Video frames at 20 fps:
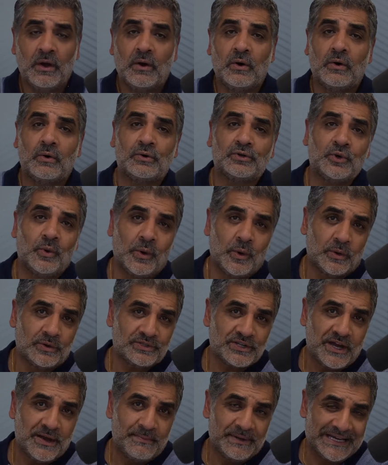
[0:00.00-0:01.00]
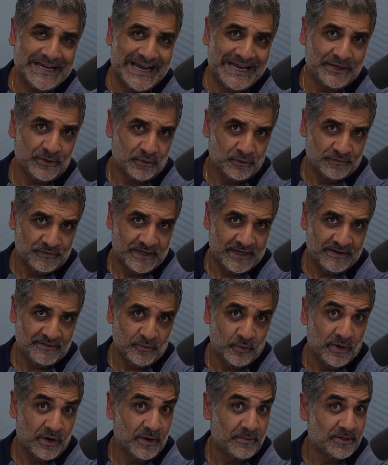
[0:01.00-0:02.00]
or do I want a mechanical valve
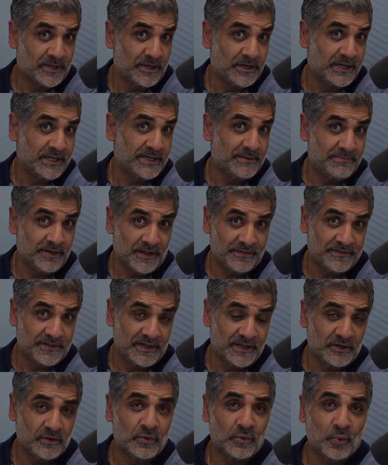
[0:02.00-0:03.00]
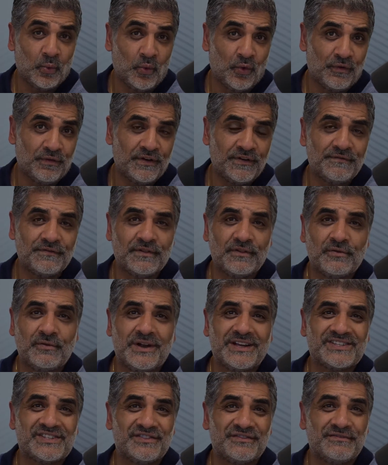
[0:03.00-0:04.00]
where I'm going to need a blood thinner called warfarin for the
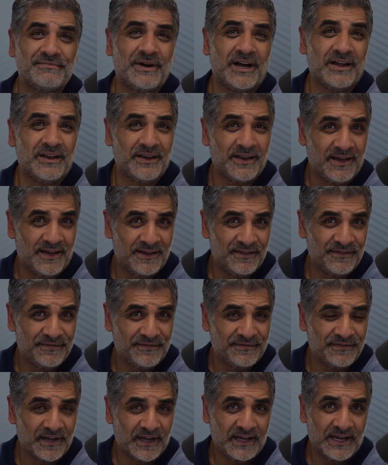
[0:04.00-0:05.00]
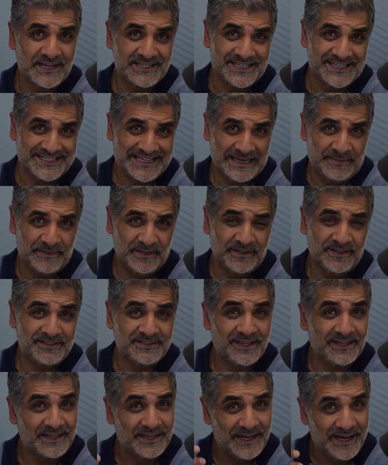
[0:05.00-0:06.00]
rest of my life? It's a tablet, you
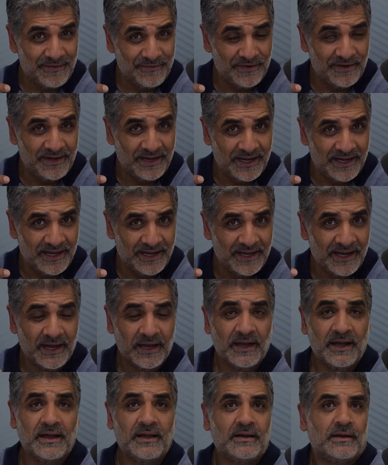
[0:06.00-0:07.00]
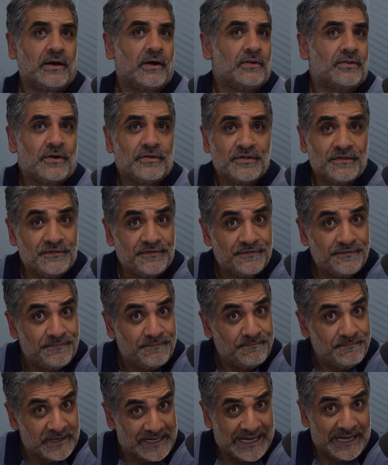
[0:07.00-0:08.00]
take it every day. Although the
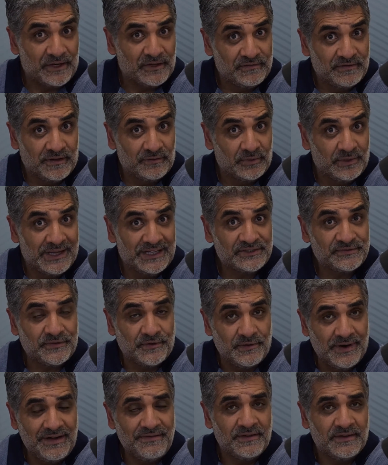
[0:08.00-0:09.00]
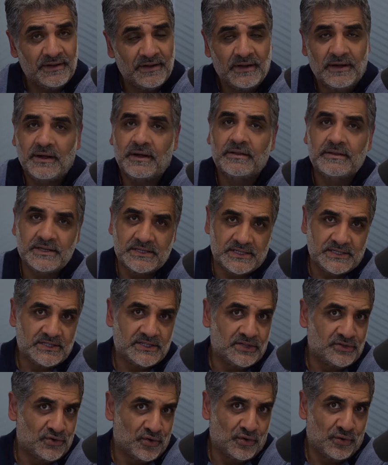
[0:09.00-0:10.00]
mechanical valve will last forever, this is
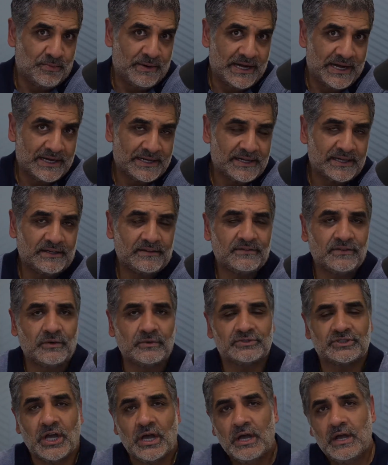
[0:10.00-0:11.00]
the drawback. And of course,